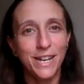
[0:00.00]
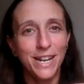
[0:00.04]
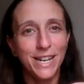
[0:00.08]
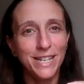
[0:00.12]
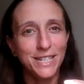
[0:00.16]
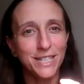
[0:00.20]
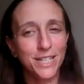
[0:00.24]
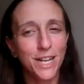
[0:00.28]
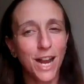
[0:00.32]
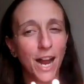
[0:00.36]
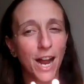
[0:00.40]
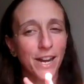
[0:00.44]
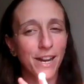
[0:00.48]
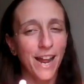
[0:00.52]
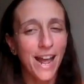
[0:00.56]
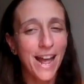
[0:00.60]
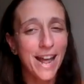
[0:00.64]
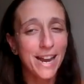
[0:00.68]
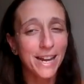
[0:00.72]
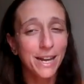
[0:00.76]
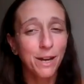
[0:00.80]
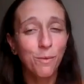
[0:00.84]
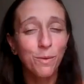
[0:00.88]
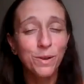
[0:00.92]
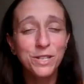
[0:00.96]
it's not
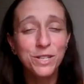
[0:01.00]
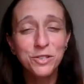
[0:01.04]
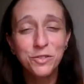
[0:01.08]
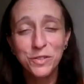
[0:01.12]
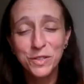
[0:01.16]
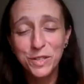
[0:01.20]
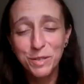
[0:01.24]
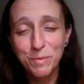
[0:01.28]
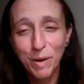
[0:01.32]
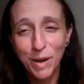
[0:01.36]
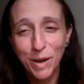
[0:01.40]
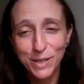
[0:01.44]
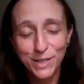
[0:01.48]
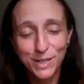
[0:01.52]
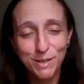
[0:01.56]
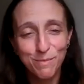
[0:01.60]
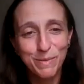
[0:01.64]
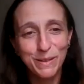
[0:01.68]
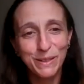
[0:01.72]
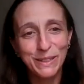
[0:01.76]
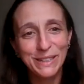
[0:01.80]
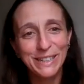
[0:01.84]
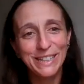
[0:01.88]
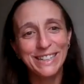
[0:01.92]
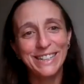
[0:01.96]
anyone's
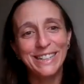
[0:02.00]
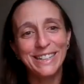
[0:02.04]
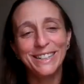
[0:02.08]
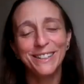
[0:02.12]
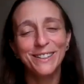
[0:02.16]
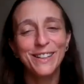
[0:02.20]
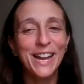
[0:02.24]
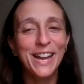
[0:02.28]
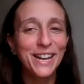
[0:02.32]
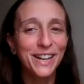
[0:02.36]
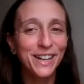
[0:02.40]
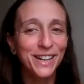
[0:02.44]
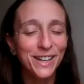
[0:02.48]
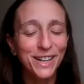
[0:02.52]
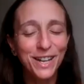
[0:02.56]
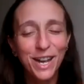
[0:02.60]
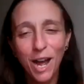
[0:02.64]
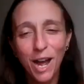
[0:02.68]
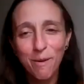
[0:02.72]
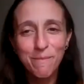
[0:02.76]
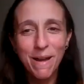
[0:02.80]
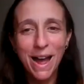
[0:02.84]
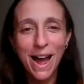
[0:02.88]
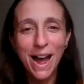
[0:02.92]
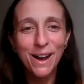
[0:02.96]
responsibility to like
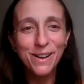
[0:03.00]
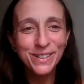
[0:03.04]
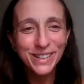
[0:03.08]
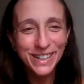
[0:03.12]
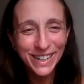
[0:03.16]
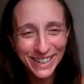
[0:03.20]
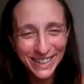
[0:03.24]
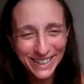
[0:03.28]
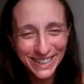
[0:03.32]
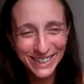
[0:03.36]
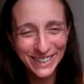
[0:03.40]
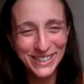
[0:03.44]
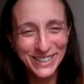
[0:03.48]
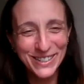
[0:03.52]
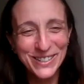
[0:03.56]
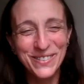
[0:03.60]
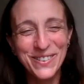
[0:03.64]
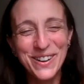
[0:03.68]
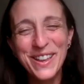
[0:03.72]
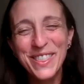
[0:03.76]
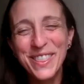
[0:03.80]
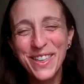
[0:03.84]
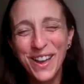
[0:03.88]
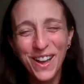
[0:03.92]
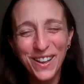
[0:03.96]
come out
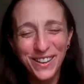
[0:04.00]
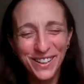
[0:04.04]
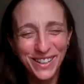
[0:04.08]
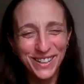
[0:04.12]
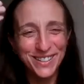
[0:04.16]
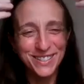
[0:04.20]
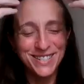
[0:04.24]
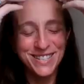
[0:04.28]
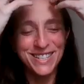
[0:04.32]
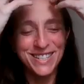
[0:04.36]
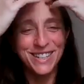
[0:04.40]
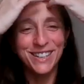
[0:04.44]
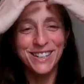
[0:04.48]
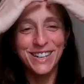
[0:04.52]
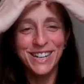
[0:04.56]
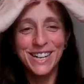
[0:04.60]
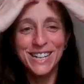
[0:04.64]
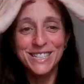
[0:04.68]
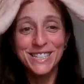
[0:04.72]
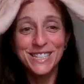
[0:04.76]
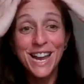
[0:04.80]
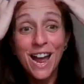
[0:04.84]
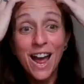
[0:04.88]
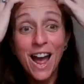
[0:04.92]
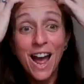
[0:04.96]
with all your
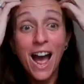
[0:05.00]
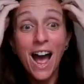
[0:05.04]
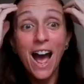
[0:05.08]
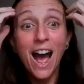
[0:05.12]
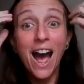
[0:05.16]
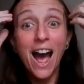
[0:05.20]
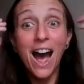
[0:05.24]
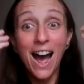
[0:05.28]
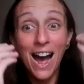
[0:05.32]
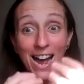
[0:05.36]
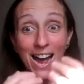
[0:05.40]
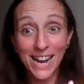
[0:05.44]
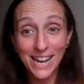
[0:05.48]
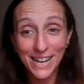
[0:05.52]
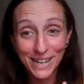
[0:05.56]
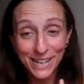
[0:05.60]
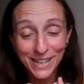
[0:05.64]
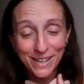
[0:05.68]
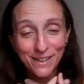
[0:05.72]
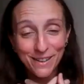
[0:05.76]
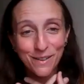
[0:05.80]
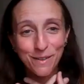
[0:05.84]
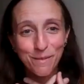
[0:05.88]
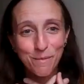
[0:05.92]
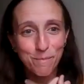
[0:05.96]
secrets.
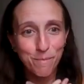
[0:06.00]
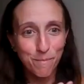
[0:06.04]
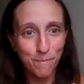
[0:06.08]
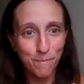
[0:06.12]
I